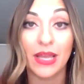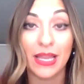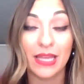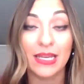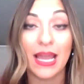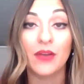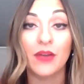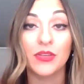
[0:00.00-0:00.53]

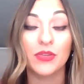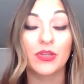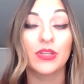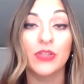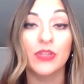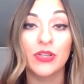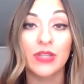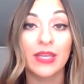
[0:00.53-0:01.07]
and how you
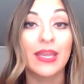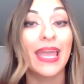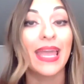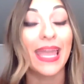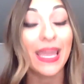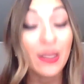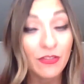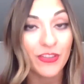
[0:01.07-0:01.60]
can look
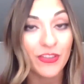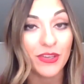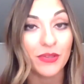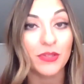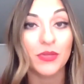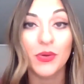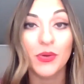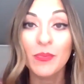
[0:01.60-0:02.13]
and
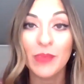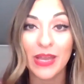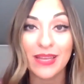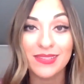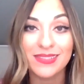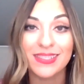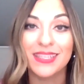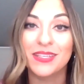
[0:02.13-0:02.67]
feel your
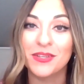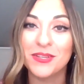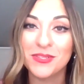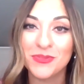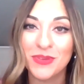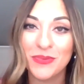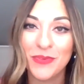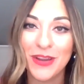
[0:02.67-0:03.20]
best in your
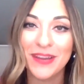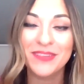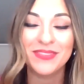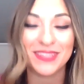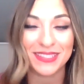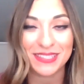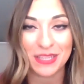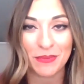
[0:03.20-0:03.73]
swimwear
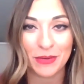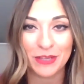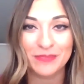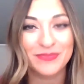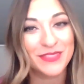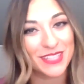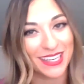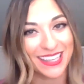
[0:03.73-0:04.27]
this summer.
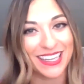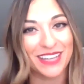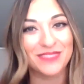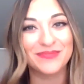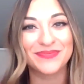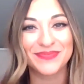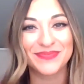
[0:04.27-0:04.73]
Check it out.